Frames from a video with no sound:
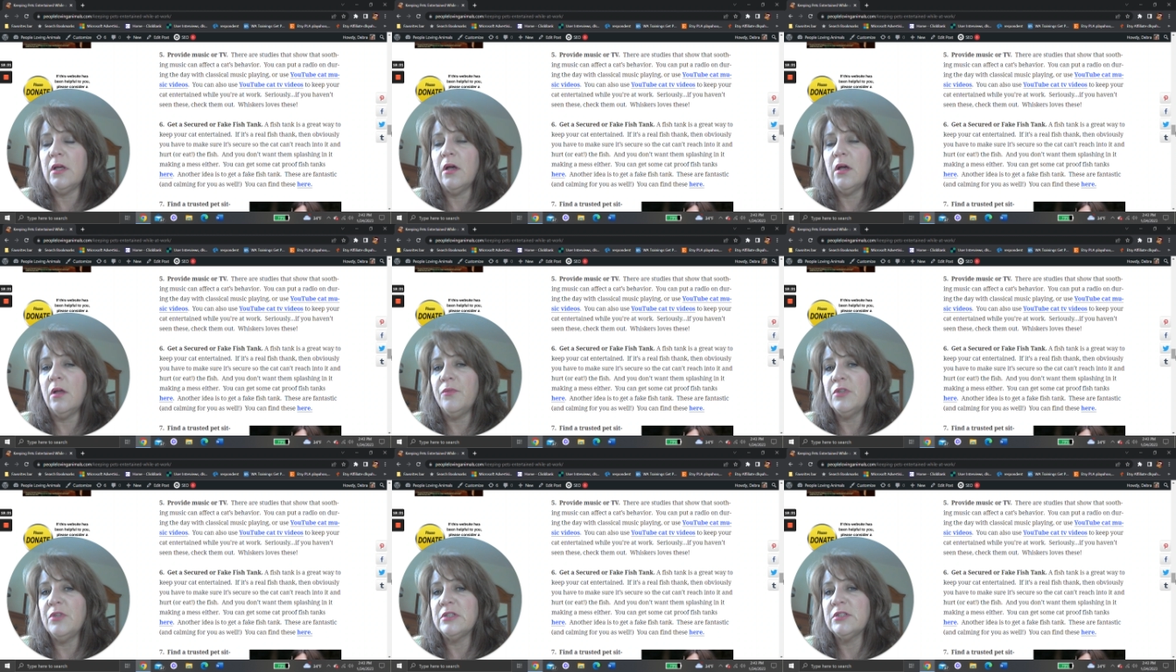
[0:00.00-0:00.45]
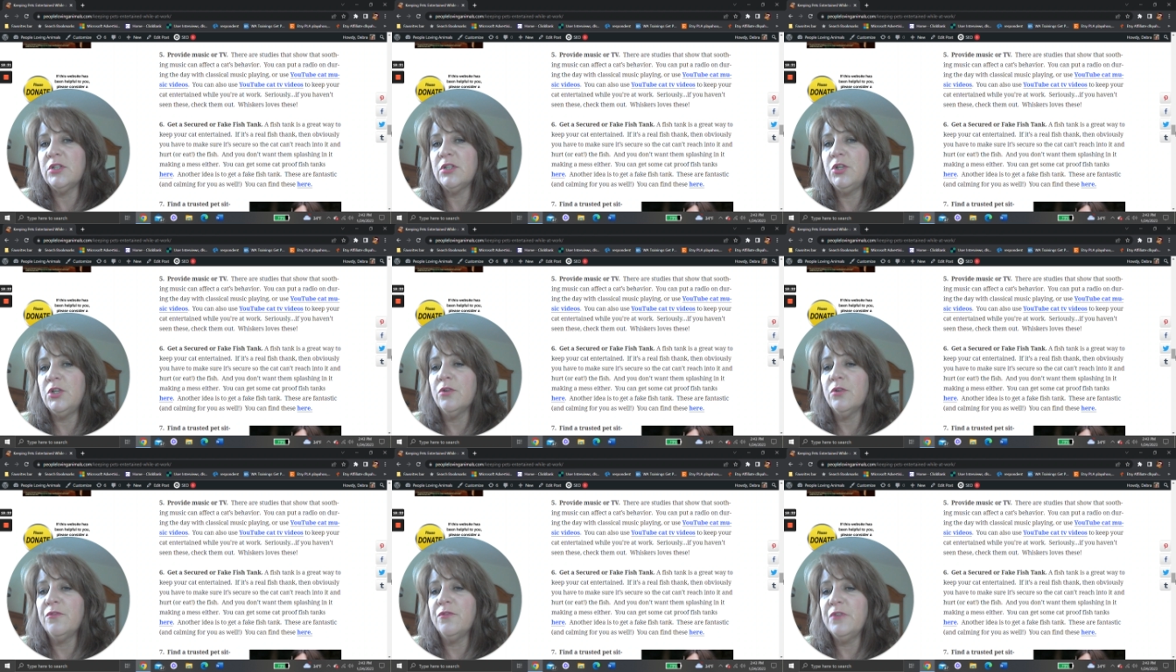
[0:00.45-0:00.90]
uh, the
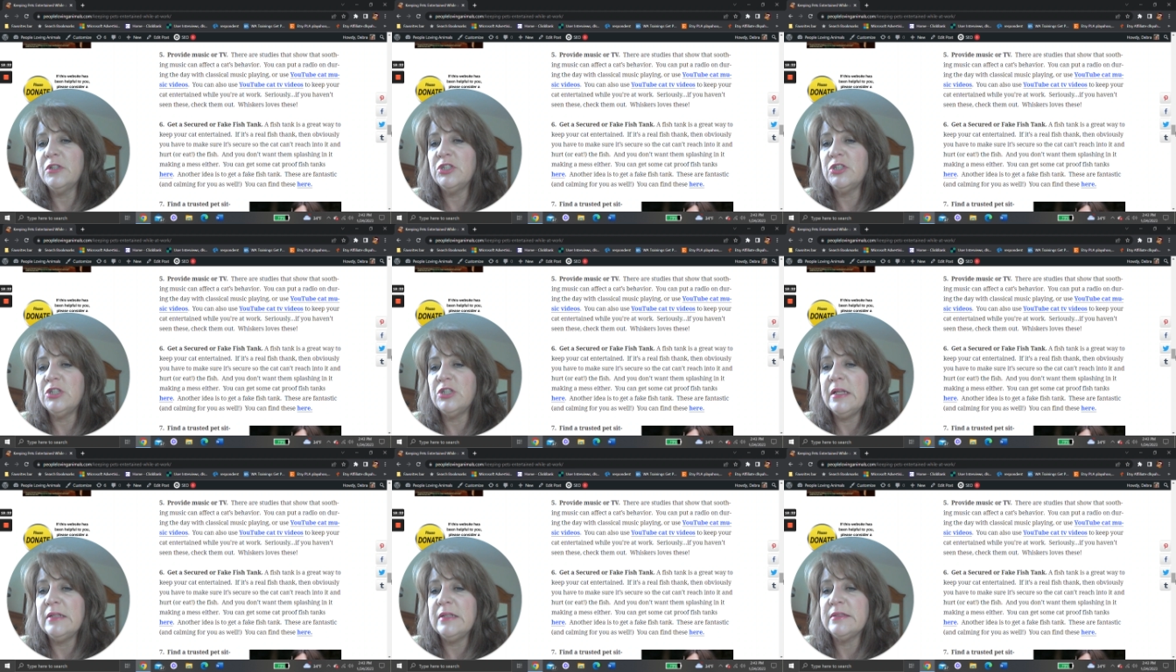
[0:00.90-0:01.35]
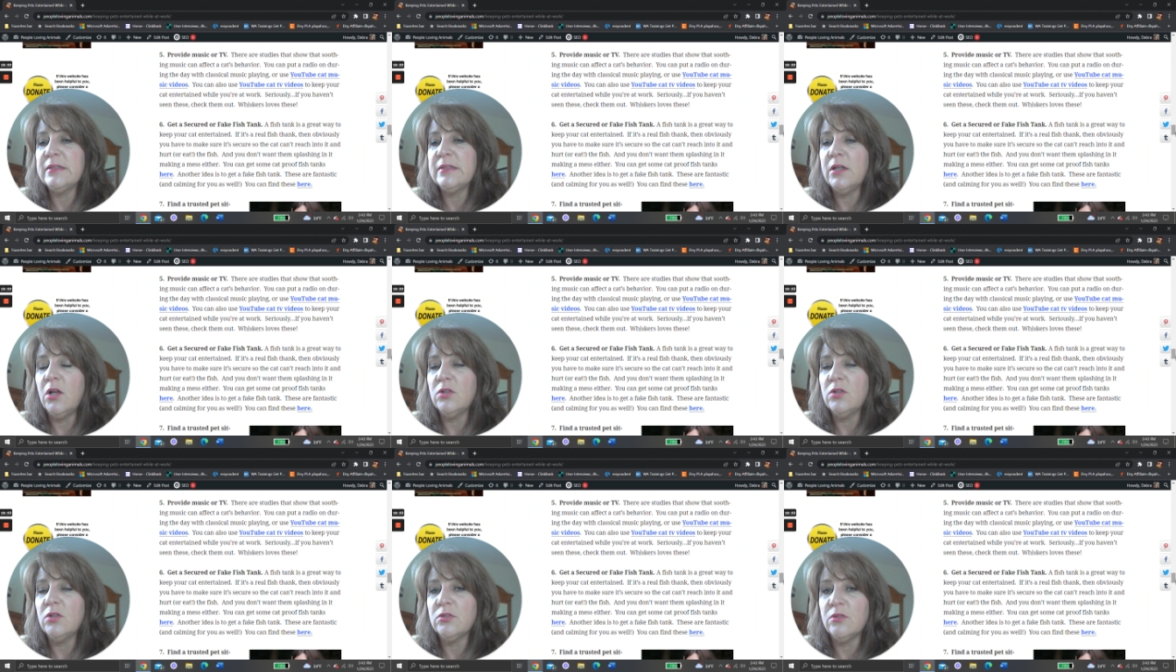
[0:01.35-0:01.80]
secure fish tanks
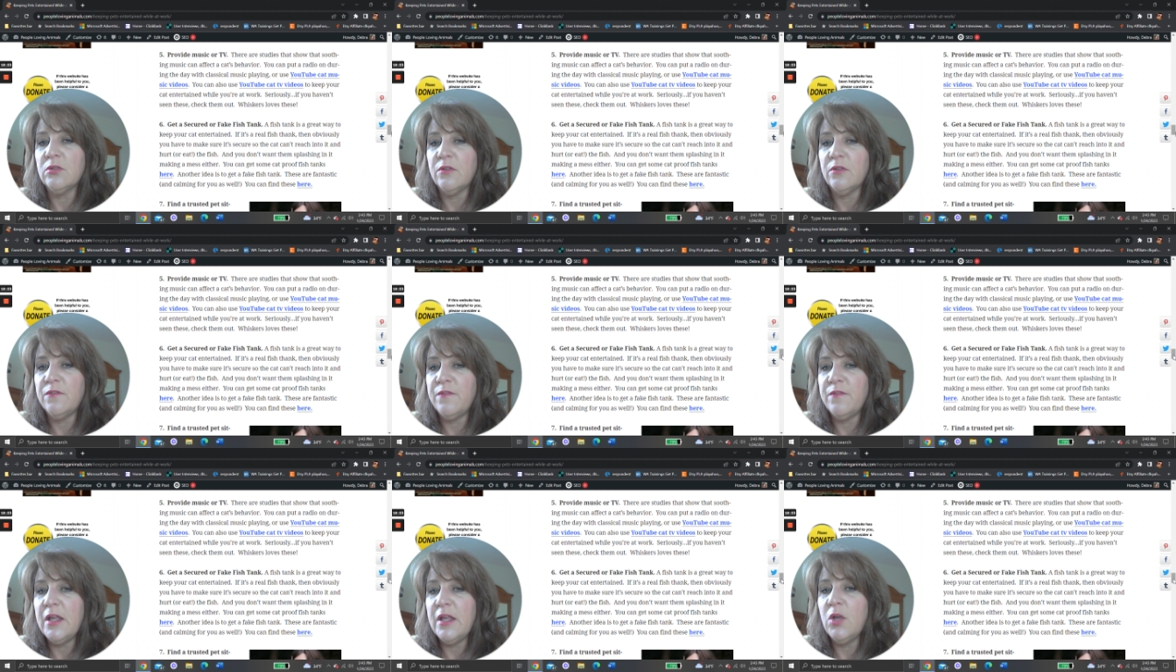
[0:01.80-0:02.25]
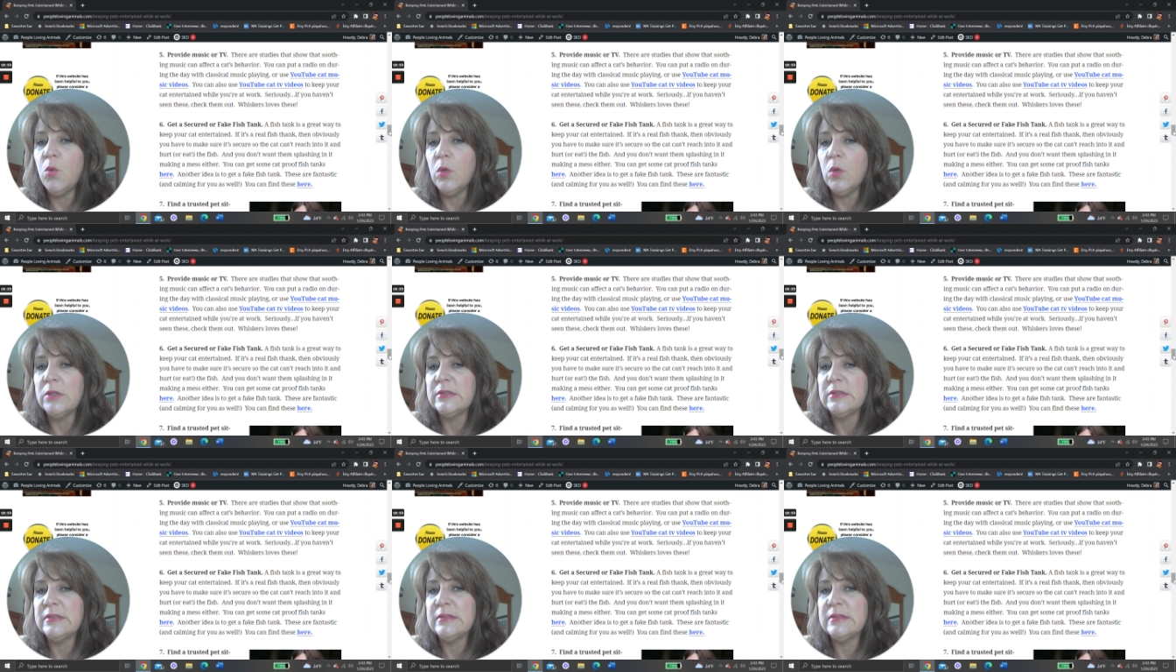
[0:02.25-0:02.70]
and also the fake
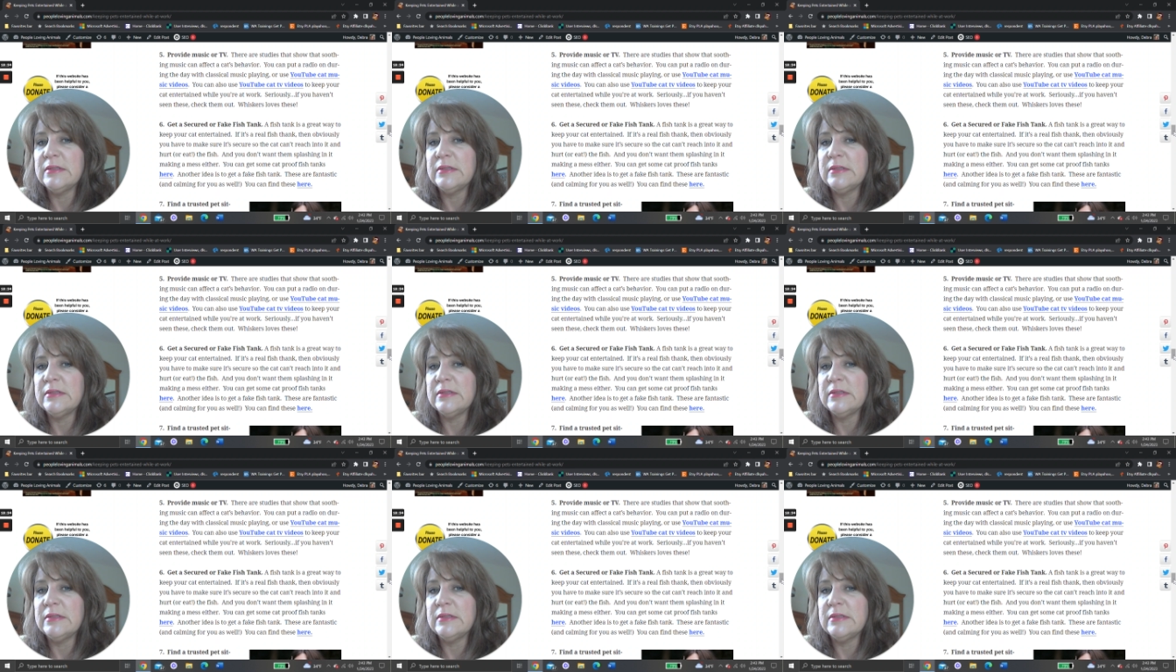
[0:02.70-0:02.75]
ones,